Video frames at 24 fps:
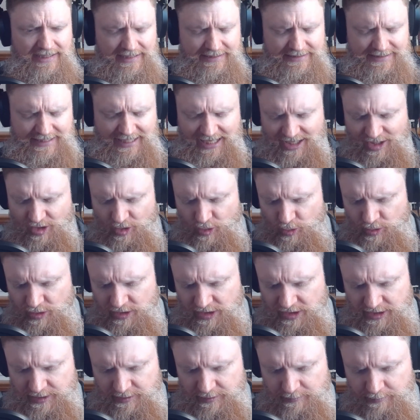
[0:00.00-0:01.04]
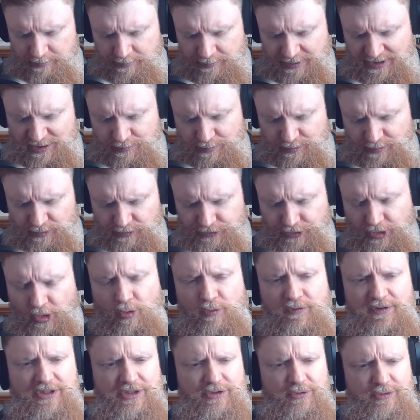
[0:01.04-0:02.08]
it's how people know
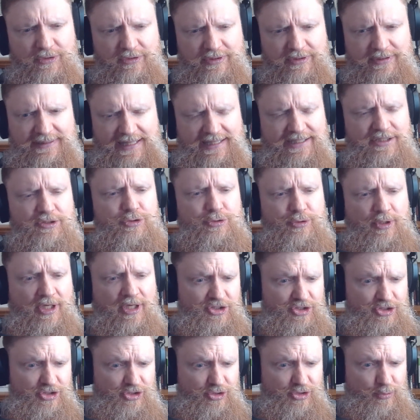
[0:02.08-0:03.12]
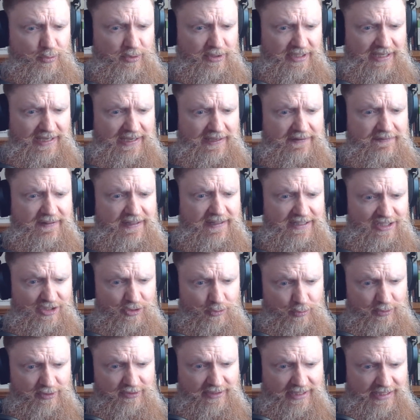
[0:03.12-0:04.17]
that you they can trust you and they can
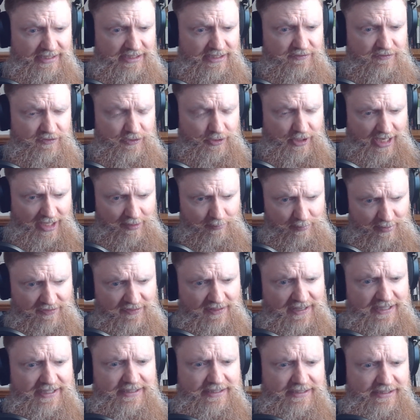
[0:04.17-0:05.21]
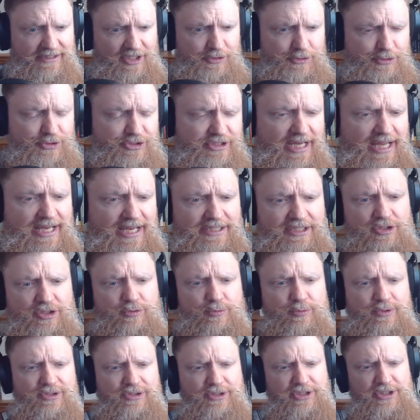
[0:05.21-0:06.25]
relate if you're empathetic and understanding and
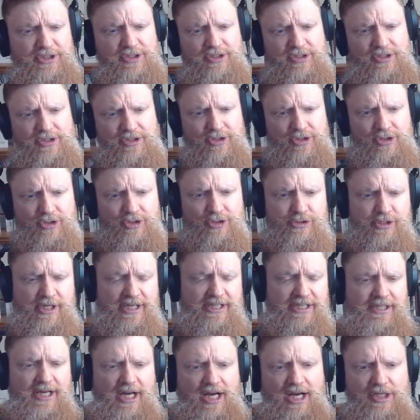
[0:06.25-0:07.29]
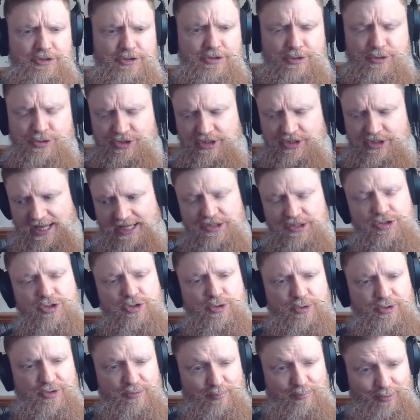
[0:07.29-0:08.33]
really try to understand
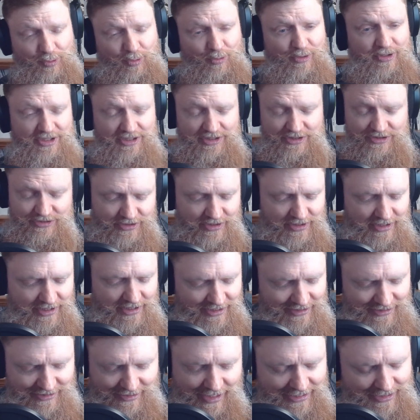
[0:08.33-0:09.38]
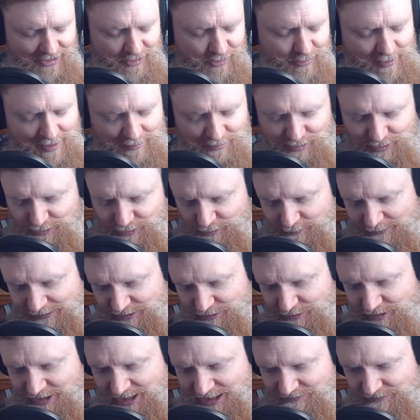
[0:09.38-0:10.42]
your employees. You know, I can remember in my
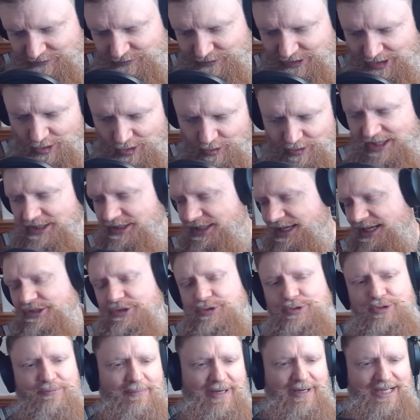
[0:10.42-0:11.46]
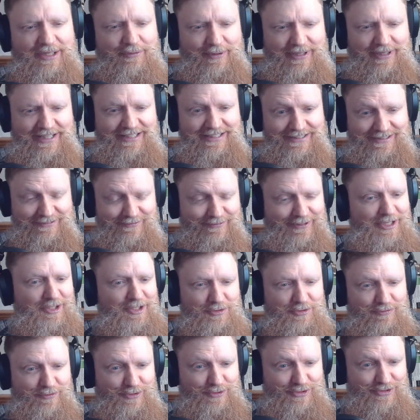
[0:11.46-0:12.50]
career often, okay, you gotta do it my way when
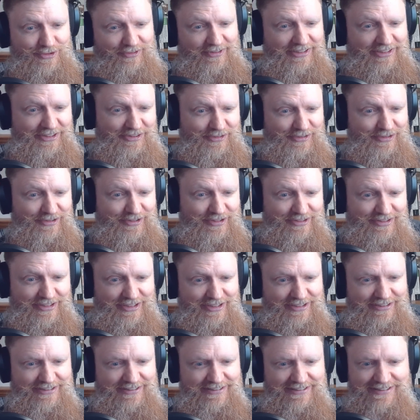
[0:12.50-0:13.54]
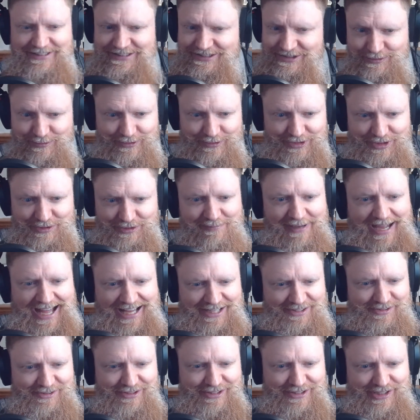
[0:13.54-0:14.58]
it's first a leader. And it's like, it doesn't really
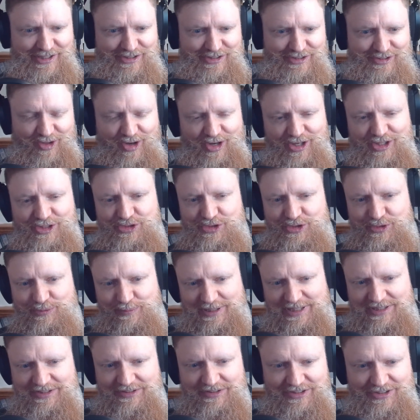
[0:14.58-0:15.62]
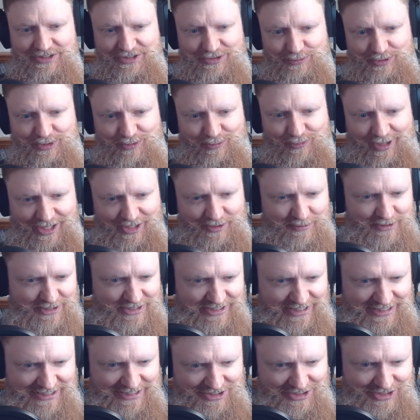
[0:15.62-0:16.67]
matter as long as you meet these requirements.
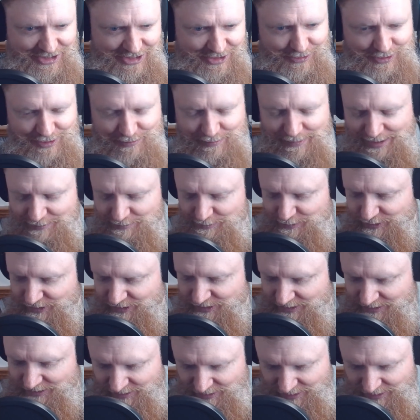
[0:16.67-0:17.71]
And I still remember